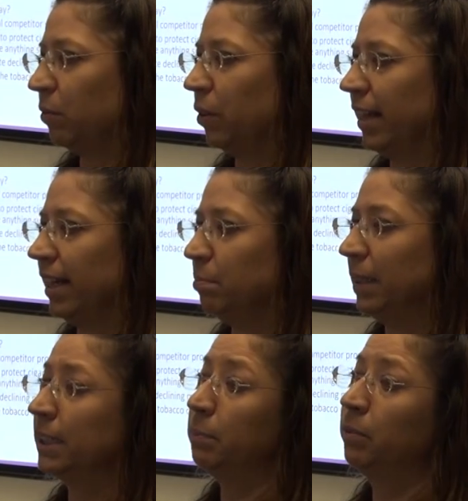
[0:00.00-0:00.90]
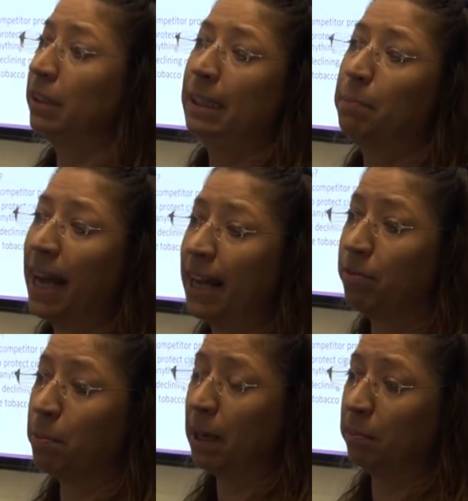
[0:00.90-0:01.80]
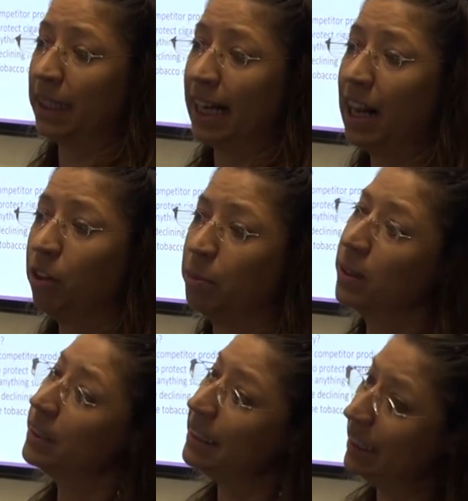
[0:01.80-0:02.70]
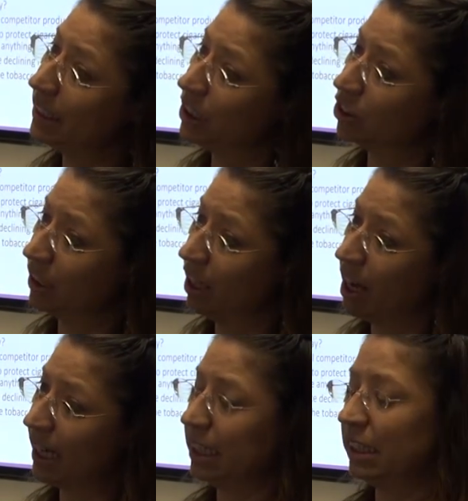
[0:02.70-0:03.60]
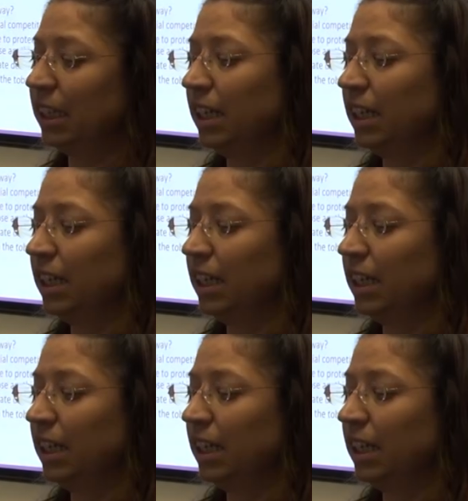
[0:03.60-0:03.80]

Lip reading: well, then it must be really bad for public health because the industry like it.